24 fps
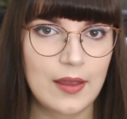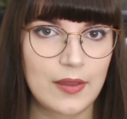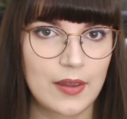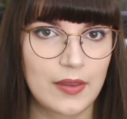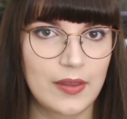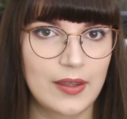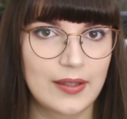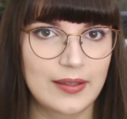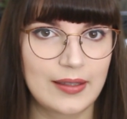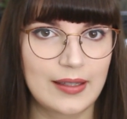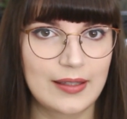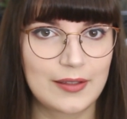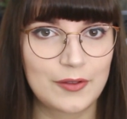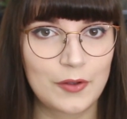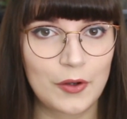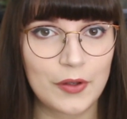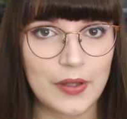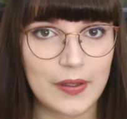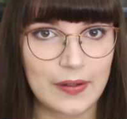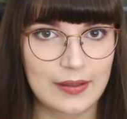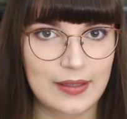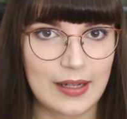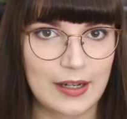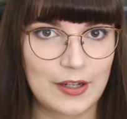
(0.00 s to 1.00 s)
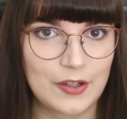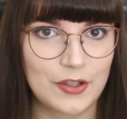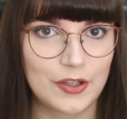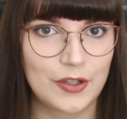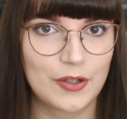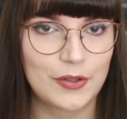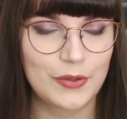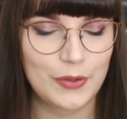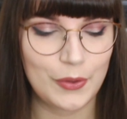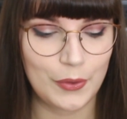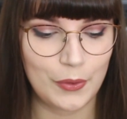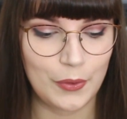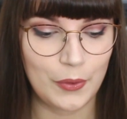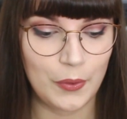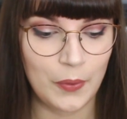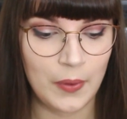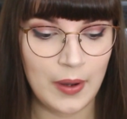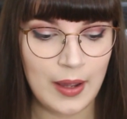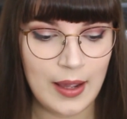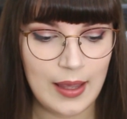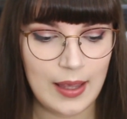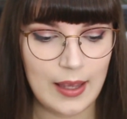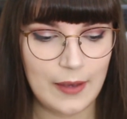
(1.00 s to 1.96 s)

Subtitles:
then this is not their intention at all.